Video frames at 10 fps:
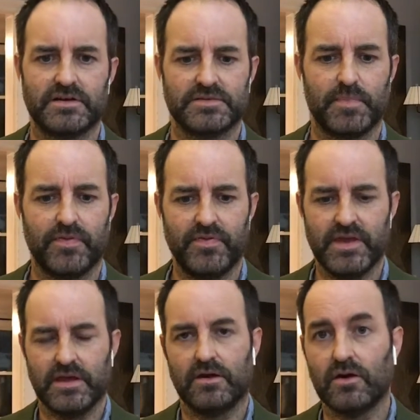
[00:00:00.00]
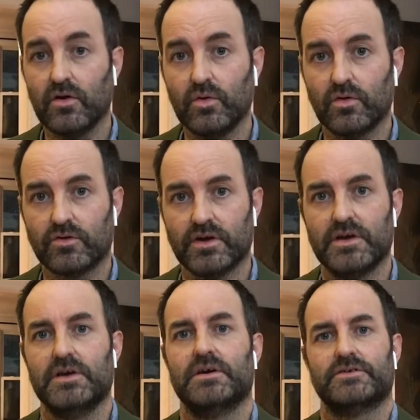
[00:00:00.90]
But the gold
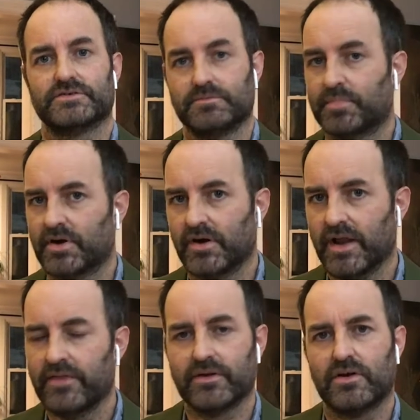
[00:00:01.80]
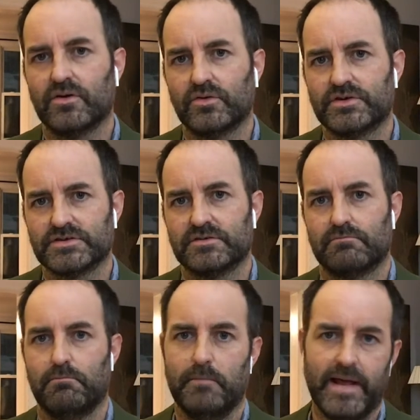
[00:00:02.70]
doesn't burn and the gold doesn't
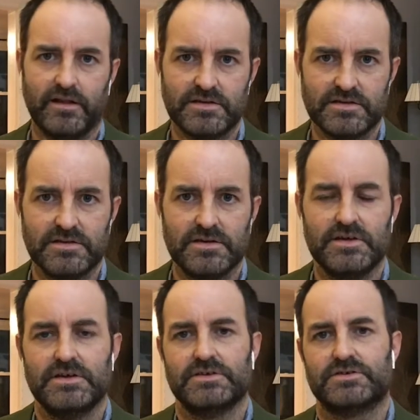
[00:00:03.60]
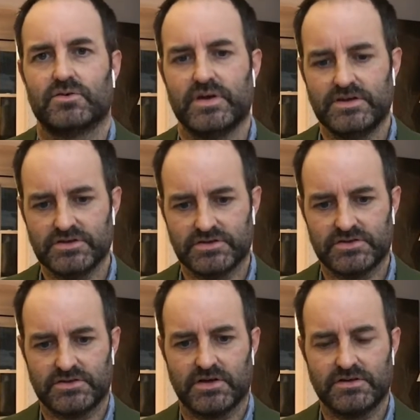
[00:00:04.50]
melt, so it just
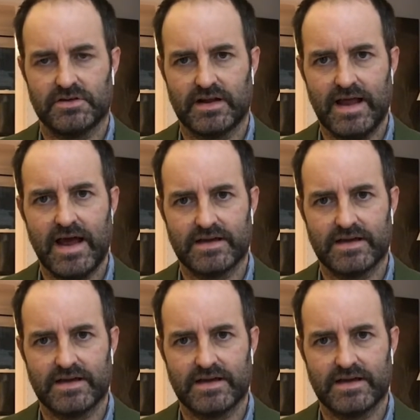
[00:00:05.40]
stuck to the glass.